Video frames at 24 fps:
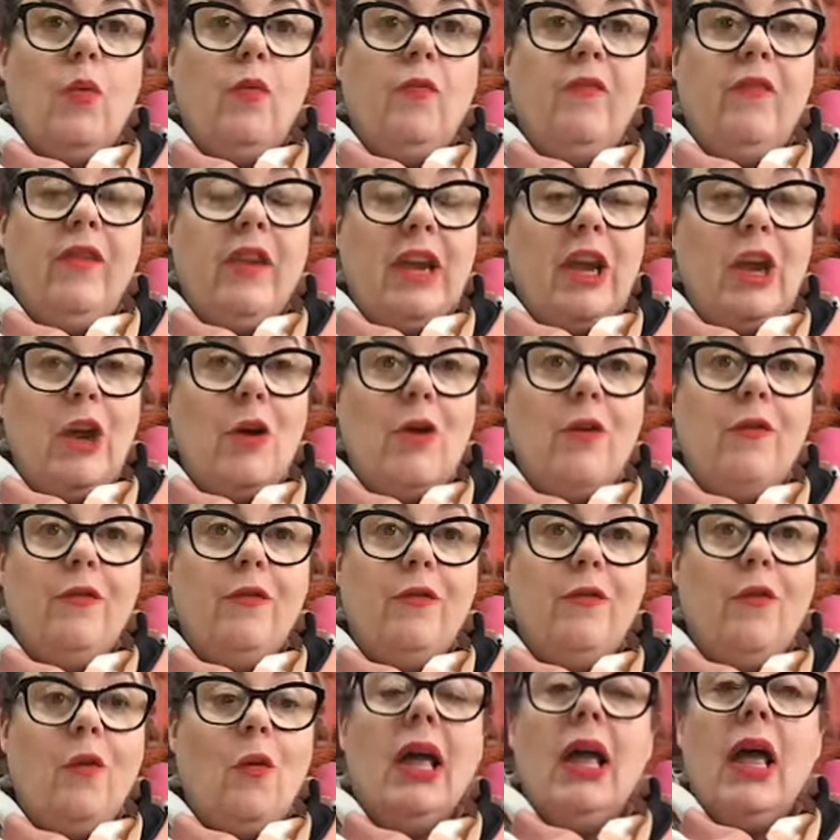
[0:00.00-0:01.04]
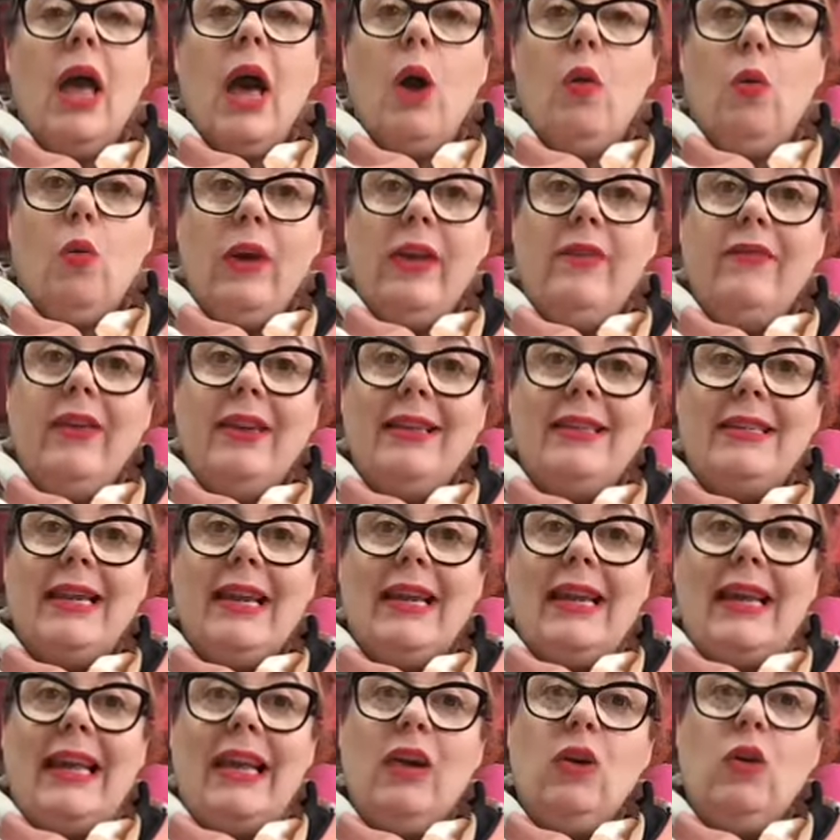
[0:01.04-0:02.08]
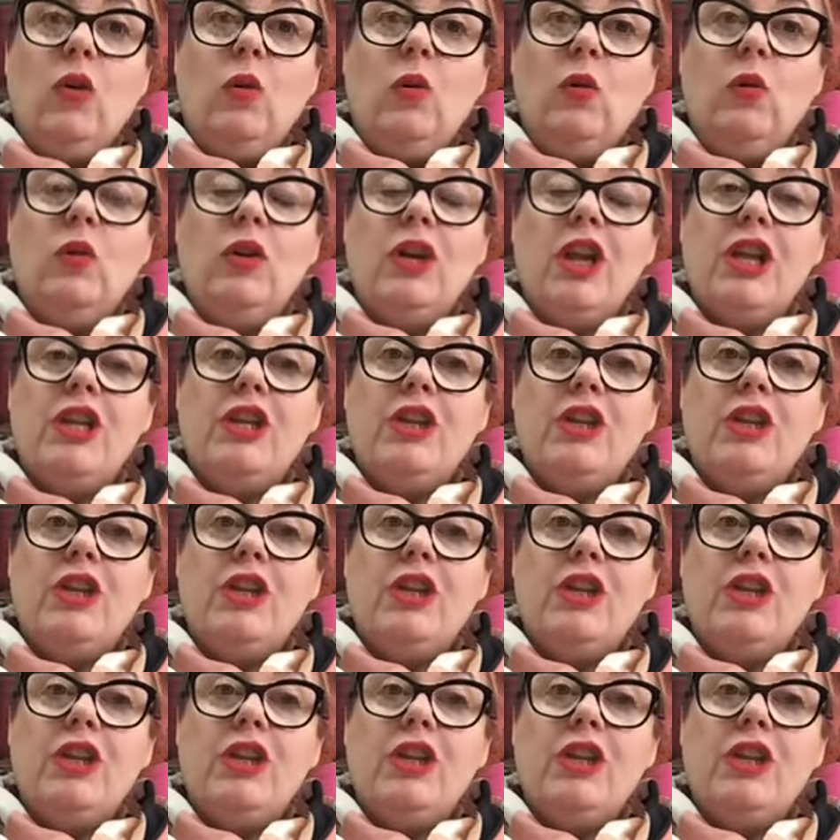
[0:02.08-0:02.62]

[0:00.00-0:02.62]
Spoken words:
video for a weaving technique called